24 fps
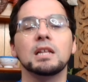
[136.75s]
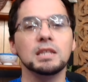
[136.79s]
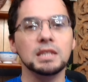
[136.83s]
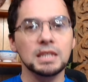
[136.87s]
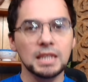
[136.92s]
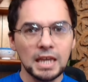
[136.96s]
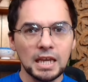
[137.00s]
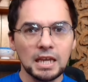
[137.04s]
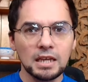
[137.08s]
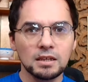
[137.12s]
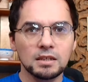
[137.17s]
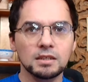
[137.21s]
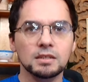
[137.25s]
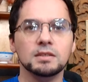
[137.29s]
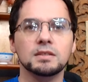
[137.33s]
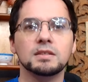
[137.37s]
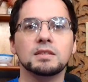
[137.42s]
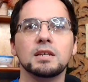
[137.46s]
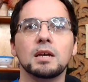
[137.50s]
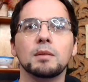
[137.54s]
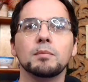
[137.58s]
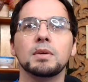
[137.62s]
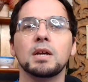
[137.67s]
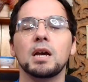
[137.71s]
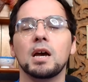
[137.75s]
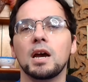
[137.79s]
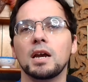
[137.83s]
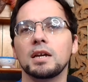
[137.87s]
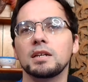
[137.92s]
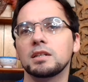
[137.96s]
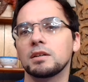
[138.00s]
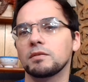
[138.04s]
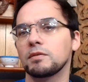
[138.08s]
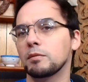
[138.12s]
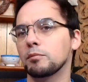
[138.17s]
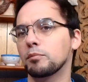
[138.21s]
link some
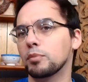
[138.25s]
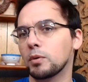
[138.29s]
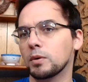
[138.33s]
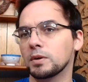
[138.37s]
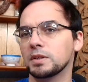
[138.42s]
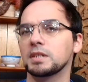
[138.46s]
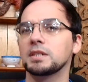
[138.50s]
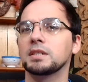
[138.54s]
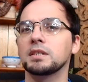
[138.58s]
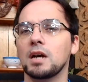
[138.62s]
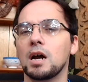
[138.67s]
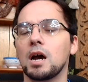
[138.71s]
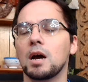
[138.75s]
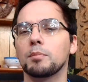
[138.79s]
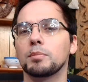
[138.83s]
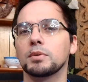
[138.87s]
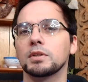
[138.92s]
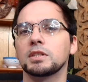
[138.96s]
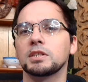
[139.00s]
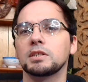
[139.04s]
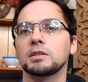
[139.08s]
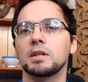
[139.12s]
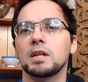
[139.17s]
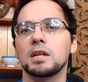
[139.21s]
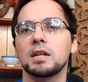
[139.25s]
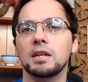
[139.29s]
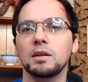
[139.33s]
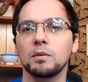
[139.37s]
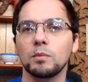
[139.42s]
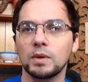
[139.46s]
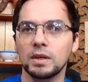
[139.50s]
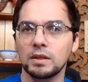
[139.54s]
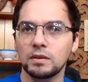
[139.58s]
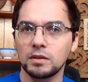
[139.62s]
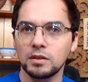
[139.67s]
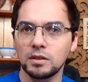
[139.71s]
kind of important opportunity
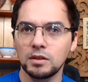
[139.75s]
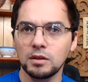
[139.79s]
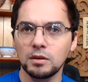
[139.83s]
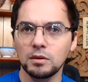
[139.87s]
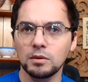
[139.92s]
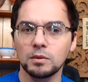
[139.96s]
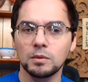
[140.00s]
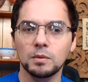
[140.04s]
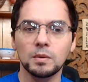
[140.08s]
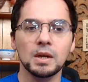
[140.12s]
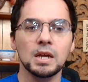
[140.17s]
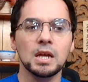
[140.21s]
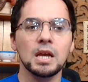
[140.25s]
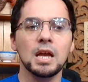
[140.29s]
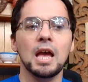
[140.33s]
with you.